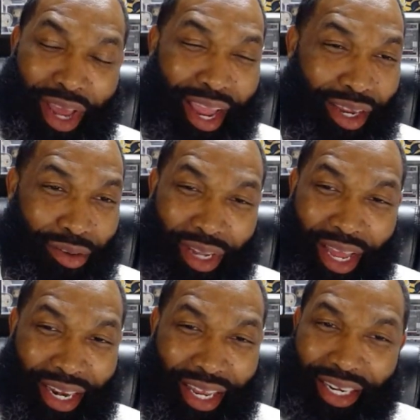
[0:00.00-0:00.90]
I ain't gonna
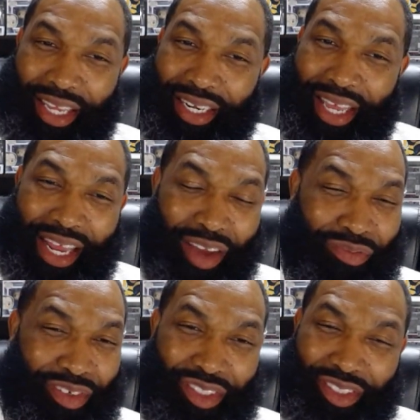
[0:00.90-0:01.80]
lie. That
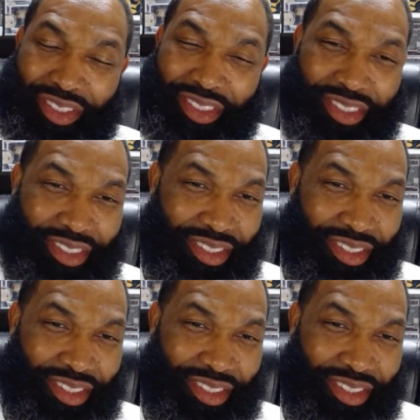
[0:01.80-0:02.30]
outfit is just,